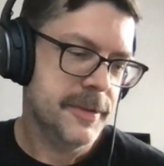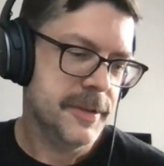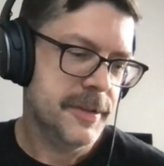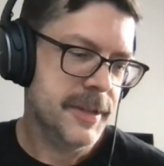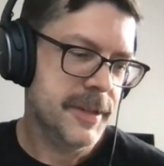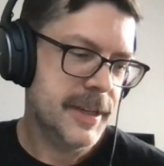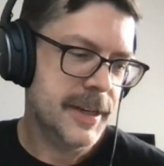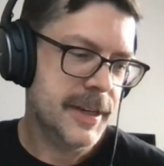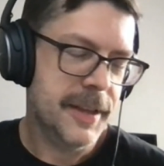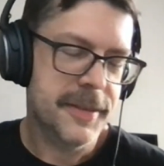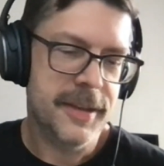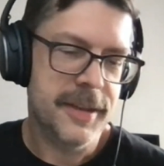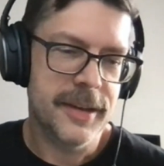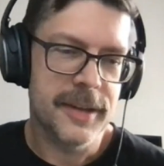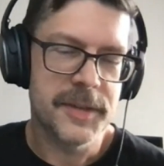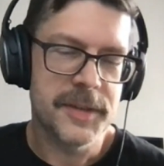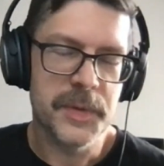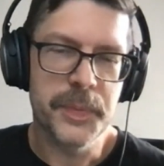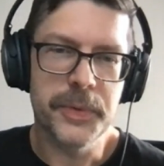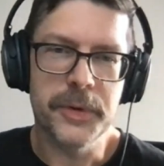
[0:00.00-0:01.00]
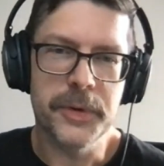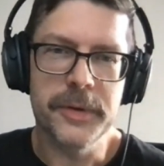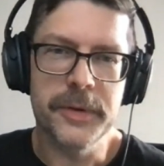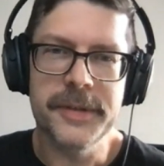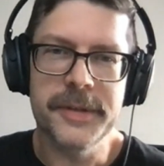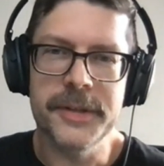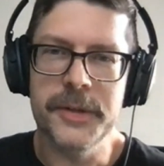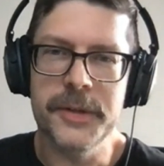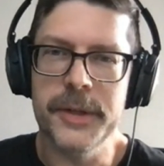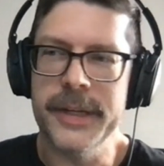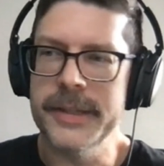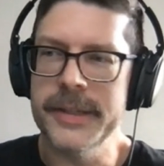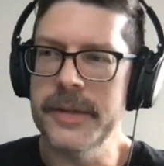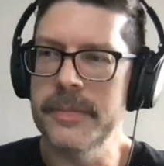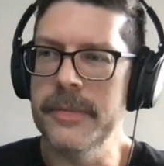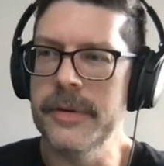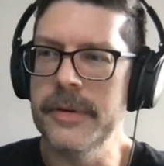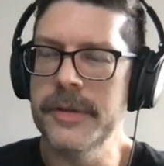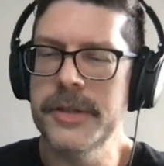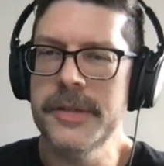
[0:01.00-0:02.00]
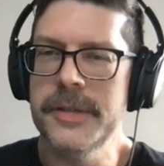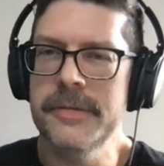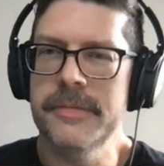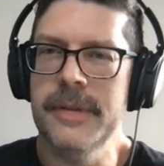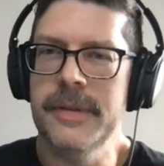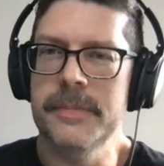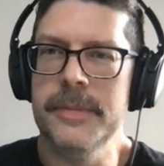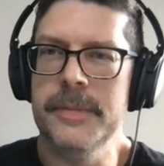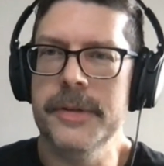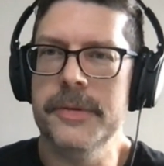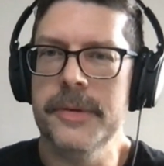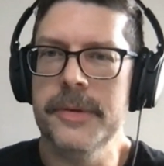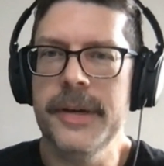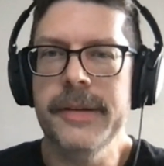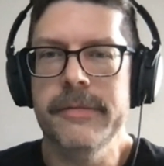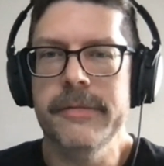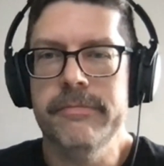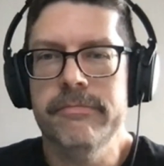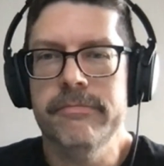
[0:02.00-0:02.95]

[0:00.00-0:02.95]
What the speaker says: see anything that's approved and you'd like to merge it, that'd be great.